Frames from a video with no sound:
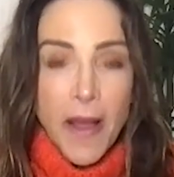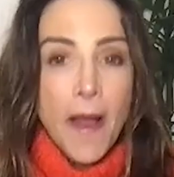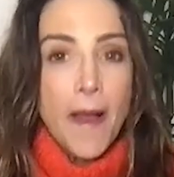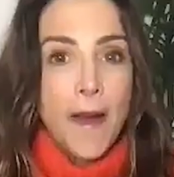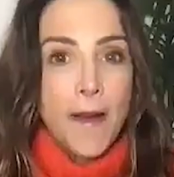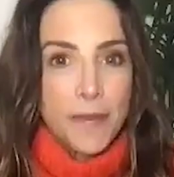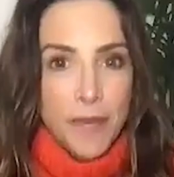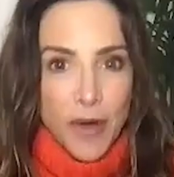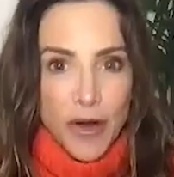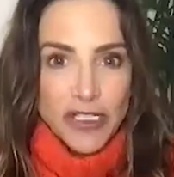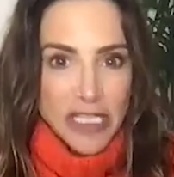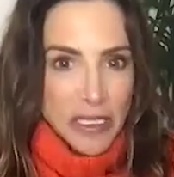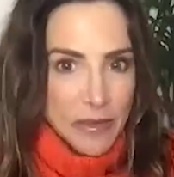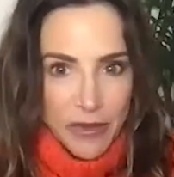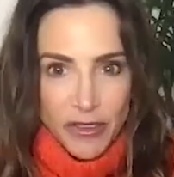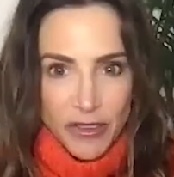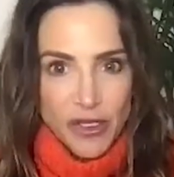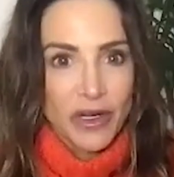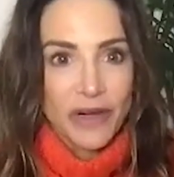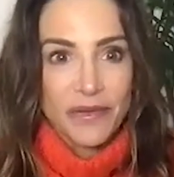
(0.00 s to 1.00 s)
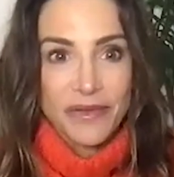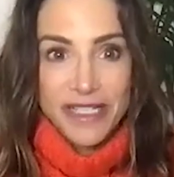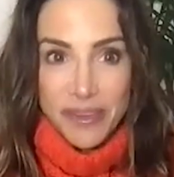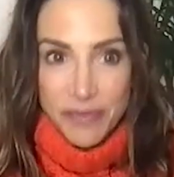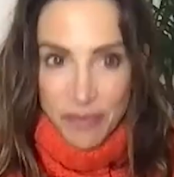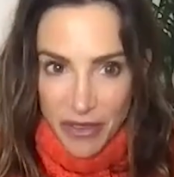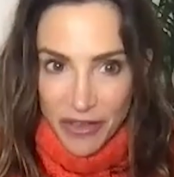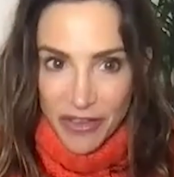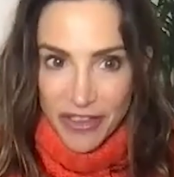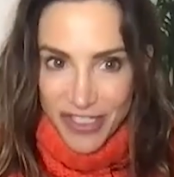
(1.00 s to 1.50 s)
most people don't have
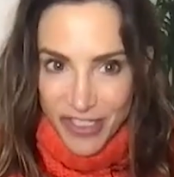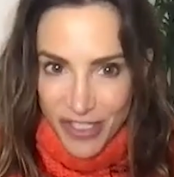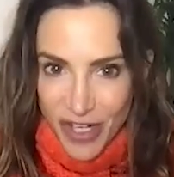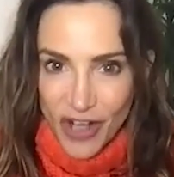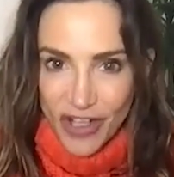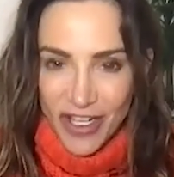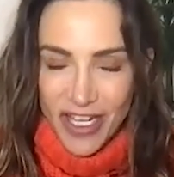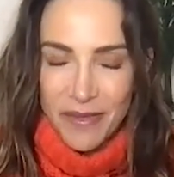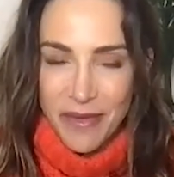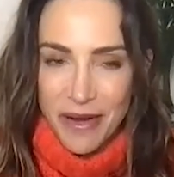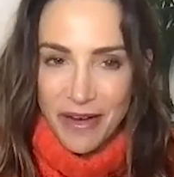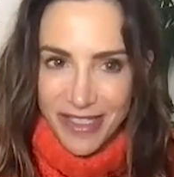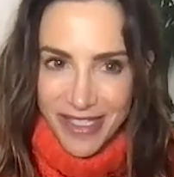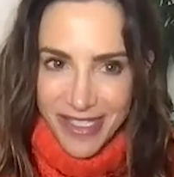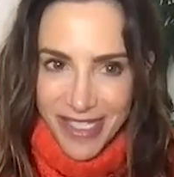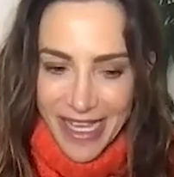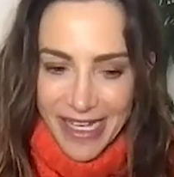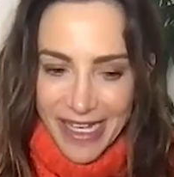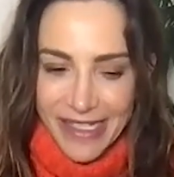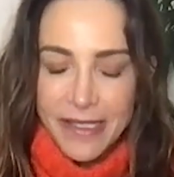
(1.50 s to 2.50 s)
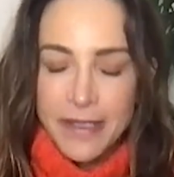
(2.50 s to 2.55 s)
experience talking about sex.